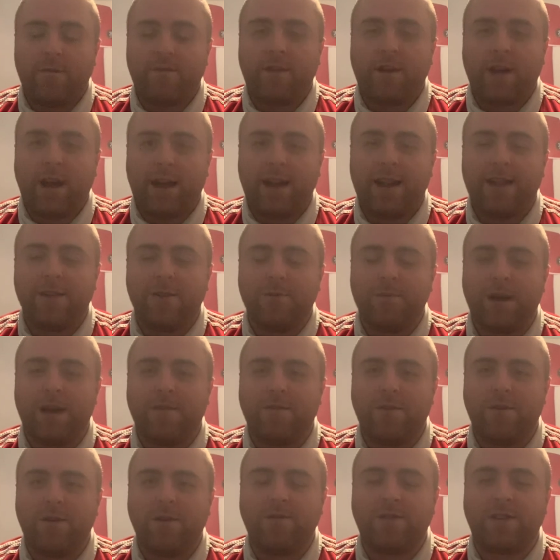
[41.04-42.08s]
a little bit of
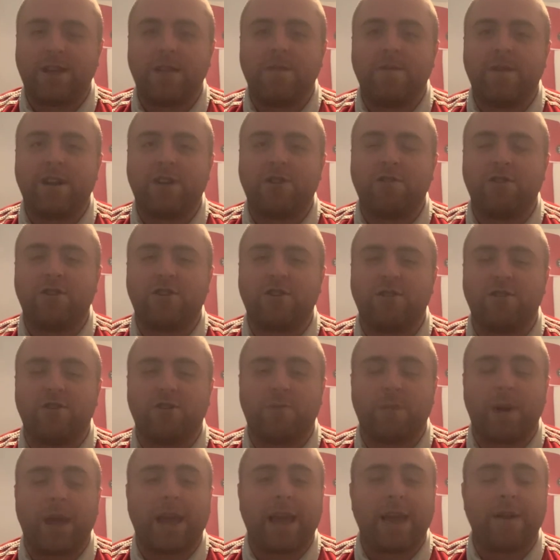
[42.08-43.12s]
a routine victory, so to
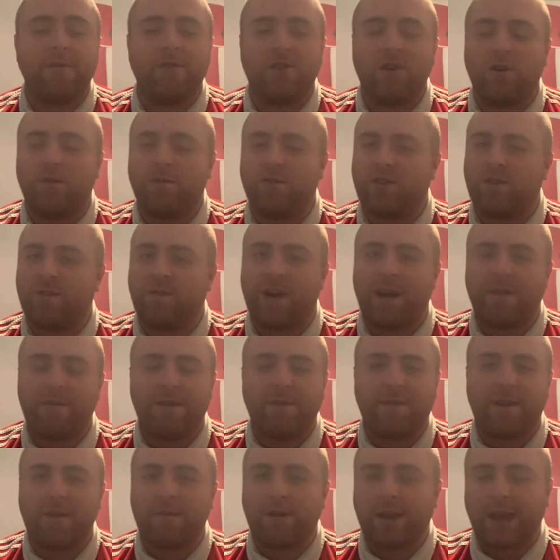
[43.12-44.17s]
speak, even though it was a very,
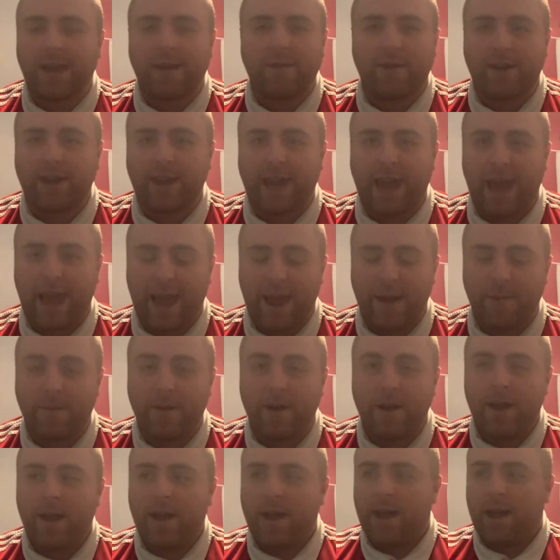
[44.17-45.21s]
very even game.
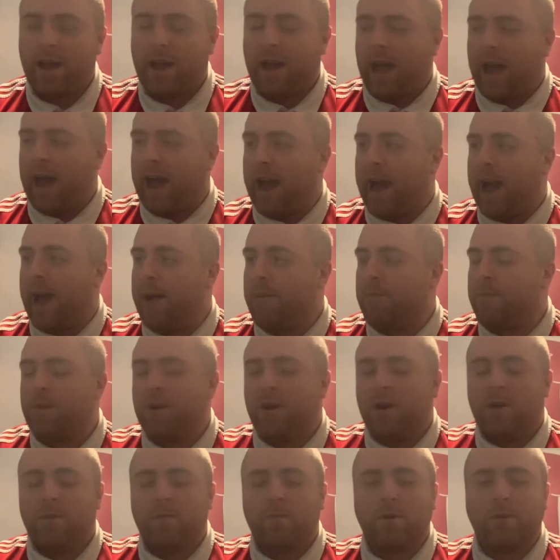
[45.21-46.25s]
Um,
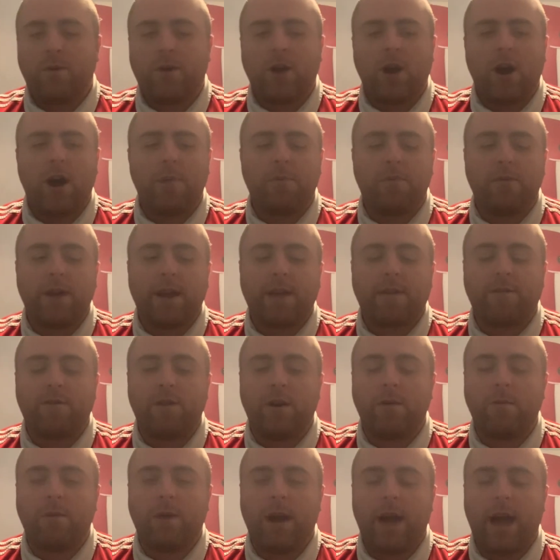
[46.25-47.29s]
but we got our
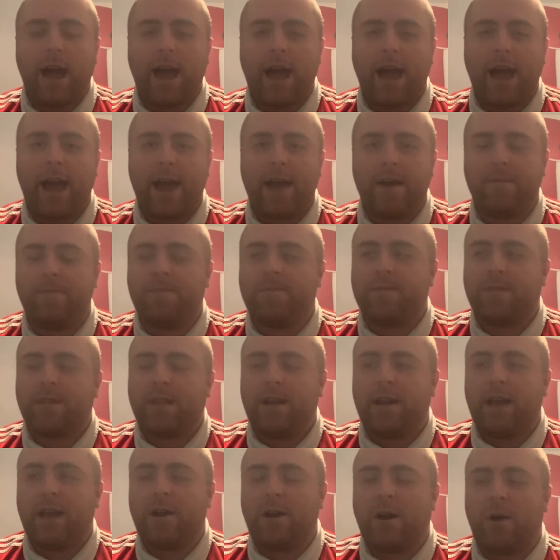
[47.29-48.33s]
breakthrough um,
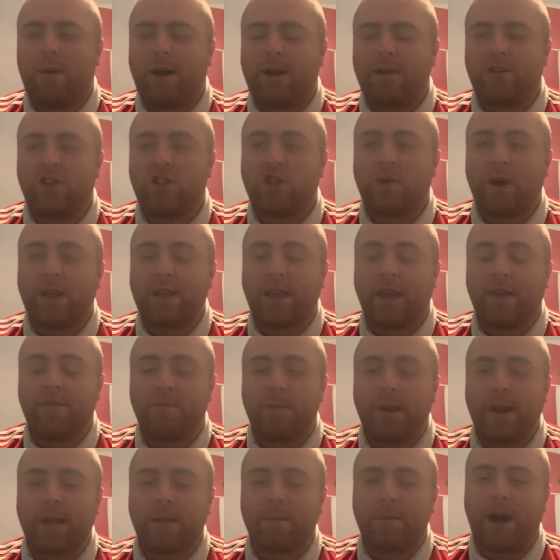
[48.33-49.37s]
around the 20th
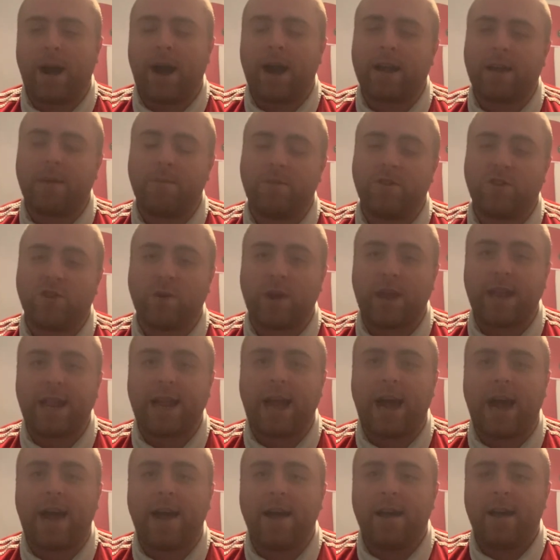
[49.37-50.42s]
minute mark, and between
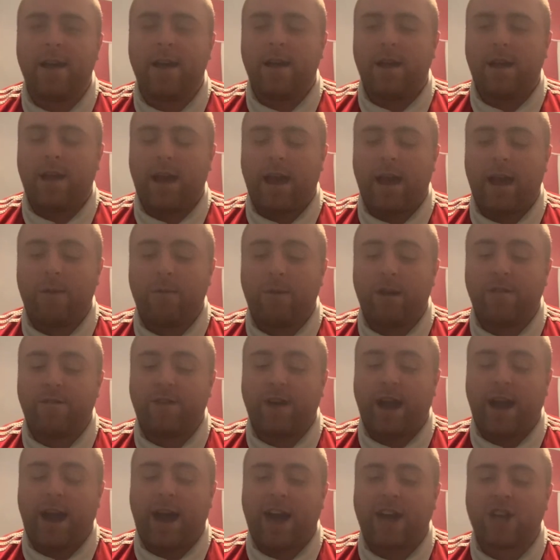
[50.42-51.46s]
that, uh, with
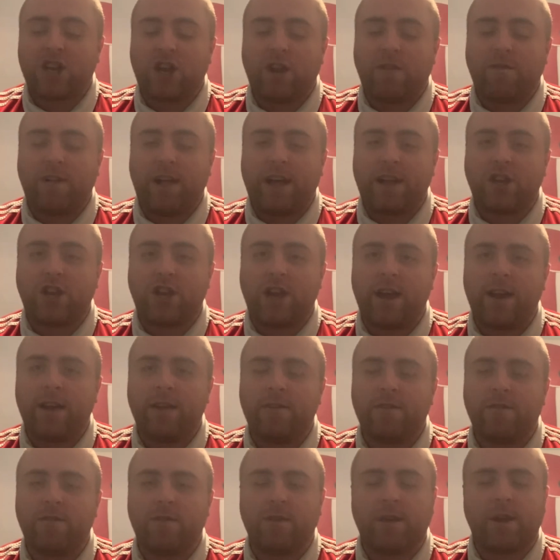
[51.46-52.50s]
uh, Ashley Fletcher
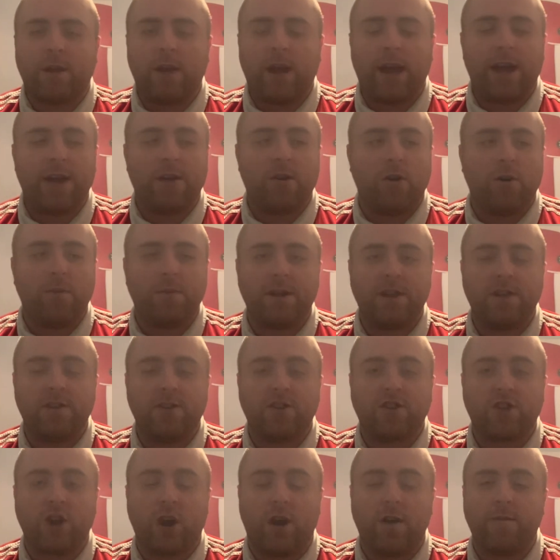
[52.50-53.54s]
uh, opening the
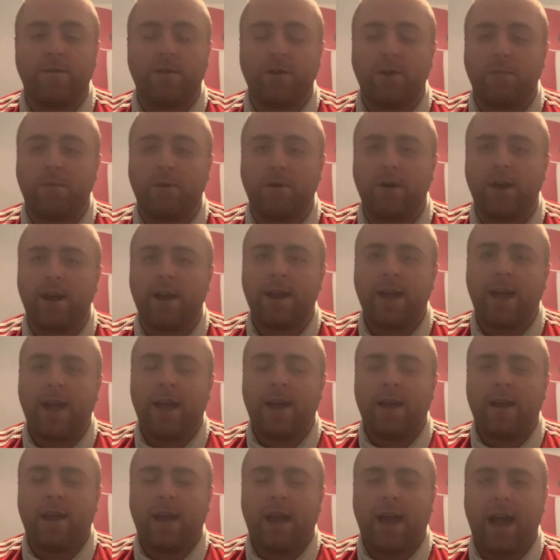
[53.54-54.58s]
scoring for the Boro.
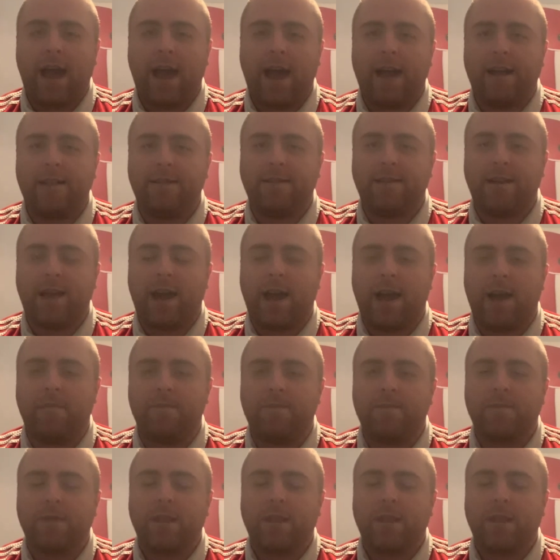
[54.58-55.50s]
And um,